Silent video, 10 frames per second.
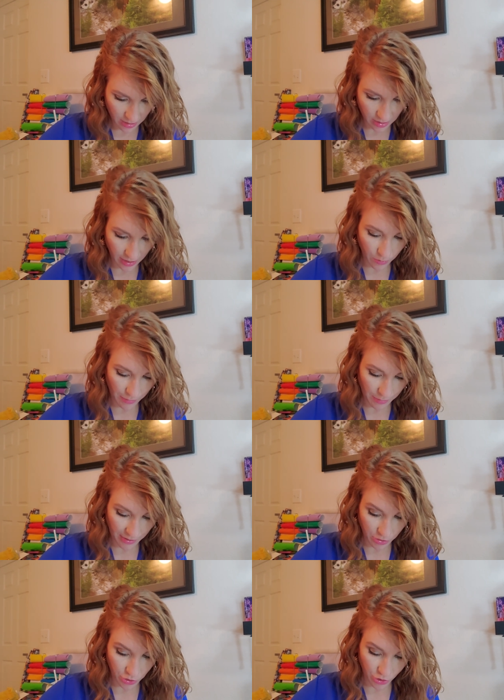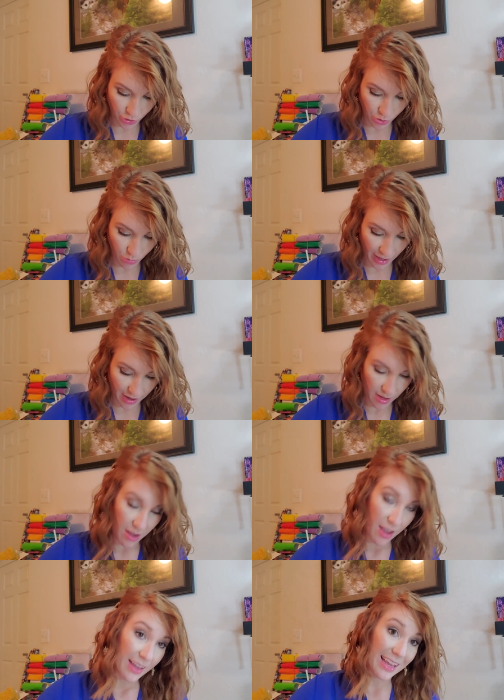like what I'm about to show you that
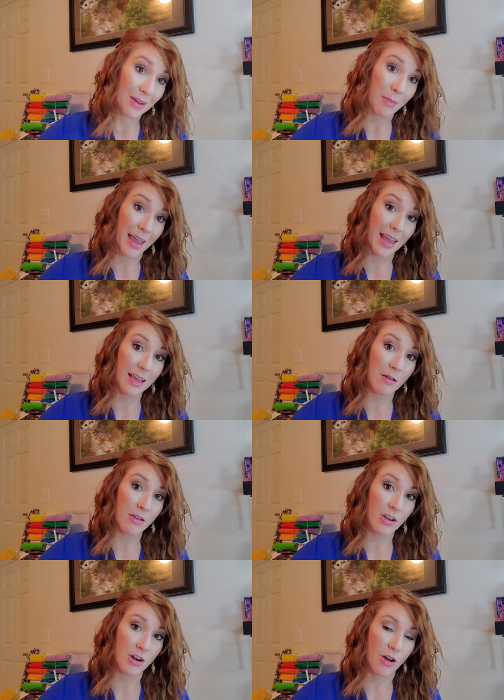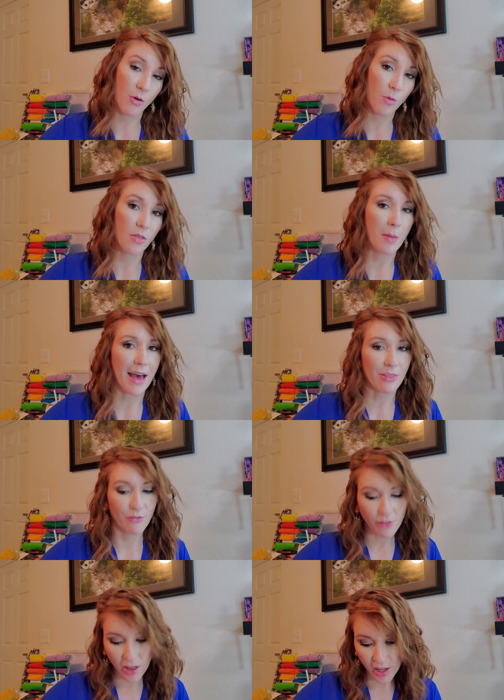can make, you know, the bath
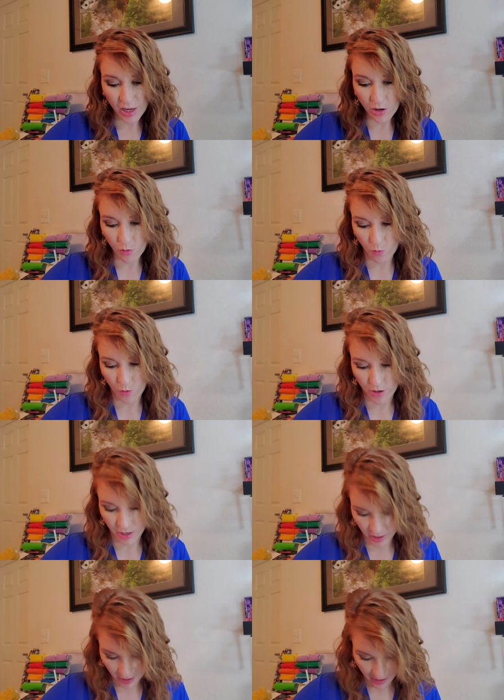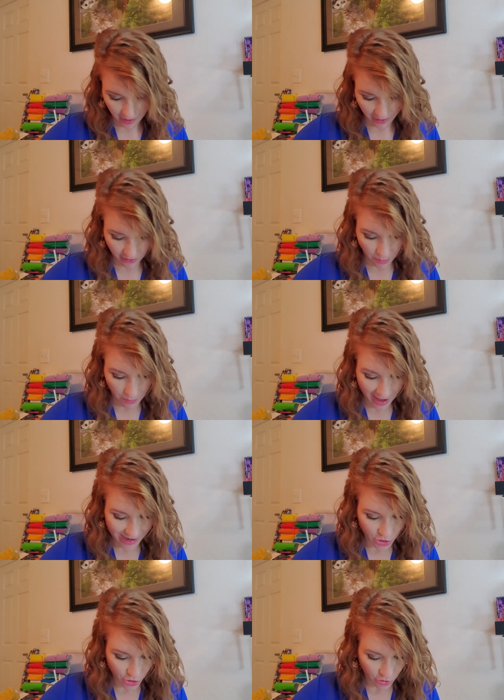fun or kind of
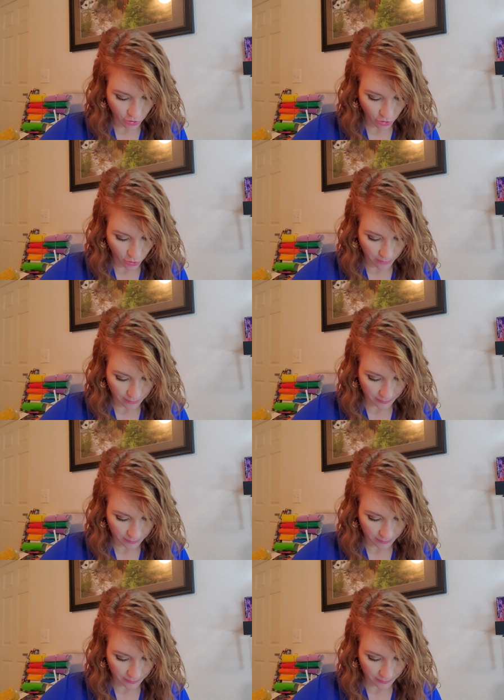magical.